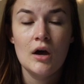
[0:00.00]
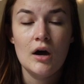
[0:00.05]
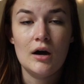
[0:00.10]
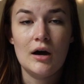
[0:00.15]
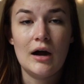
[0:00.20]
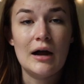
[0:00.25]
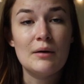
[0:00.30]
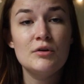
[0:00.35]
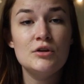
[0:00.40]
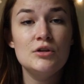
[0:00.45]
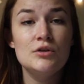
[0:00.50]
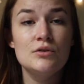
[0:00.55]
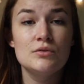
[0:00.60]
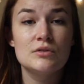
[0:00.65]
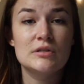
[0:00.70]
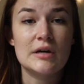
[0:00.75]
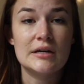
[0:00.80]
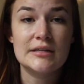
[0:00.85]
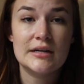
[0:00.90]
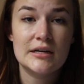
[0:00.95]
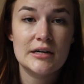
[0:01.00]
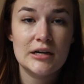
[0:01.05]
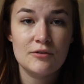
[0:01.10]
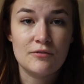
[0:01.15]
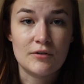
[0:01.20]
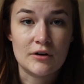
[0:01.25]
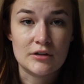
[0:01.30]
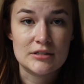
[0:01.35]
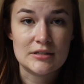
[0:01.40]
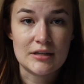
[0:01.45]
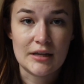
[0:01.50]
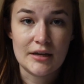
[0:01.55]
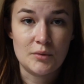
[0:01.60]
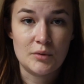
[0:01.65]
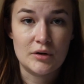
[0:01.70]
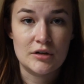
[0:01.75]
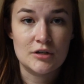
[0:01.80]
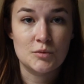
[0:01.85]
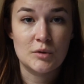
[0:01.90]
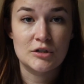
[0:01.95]
I would use identity-first
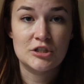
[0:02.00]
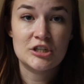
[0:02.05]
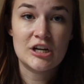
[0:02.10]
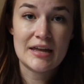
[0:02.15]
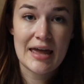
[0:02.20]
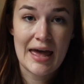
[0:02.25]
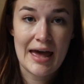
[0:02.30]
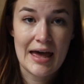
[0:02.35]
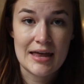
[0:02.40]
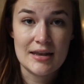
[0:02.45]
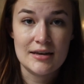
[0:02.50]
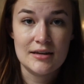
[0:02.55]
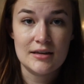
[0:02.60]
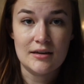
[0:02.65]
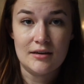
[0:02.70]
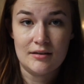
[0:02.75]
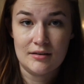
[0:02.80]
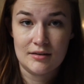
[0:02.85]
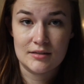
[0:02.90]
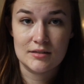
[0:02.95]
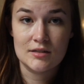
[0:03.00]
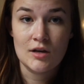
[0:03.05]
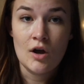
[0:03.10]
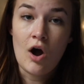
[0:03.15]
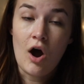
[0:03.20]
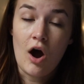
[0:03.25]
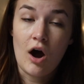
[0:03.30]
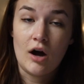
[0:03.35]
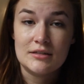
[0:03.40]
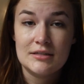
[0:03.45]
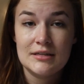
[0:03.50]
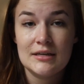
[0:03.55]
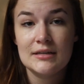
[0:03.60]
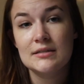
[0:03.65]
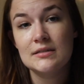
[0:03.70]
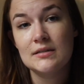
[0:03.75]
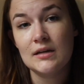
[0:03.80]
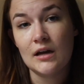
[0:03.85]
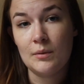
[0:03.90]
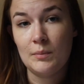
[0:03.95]
language, which again is
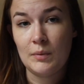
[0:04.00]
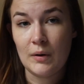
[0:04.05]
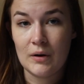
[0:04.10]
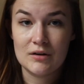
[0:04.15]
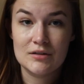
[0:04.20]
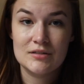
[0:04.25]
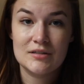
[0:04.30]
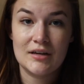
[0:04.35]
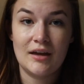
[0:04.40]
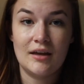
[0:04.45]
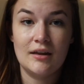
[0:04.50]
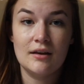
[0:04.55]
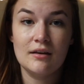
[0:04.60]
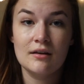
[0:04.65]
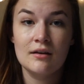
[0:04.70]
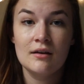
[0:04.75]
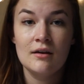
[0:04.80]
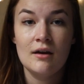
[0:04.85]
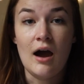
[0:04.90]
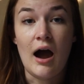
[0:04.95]
autistic person,